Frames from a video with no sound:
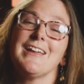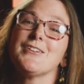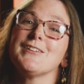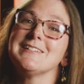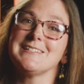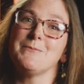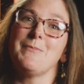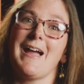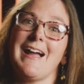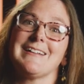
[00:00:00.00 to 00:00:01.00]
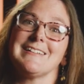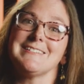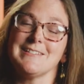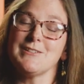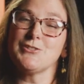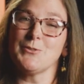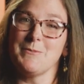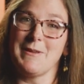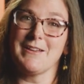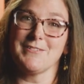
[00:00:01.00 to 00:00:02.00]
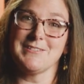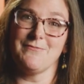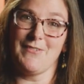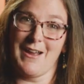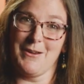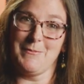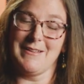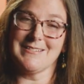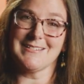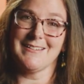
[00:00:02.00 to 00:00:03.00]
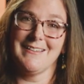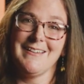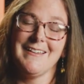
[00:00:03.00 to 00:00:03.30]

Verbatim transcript: increased impact is in the Joymakers environment.